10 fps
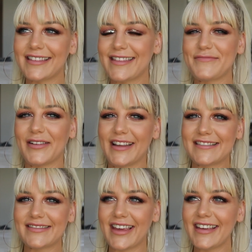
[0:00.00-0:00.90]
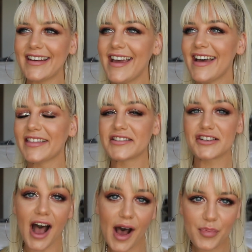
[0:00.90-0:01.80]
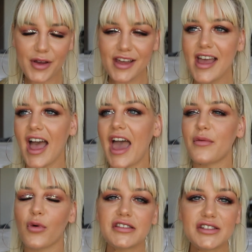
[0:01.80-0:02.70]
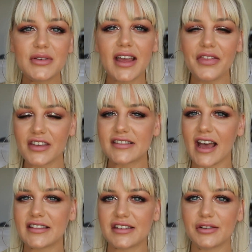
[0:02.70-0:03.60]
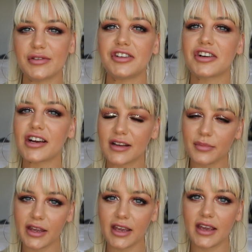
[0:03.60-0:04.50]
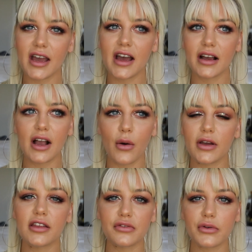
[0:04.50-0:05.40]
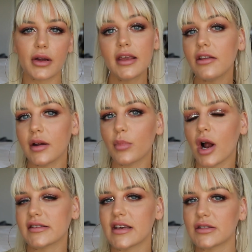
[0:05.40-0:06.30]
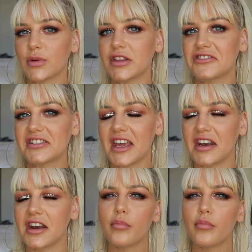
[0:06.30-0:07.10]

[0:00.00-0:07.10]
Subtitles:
the placement, the shop, and once you get the tattoo, you're gonna be going through a healing process with your skin.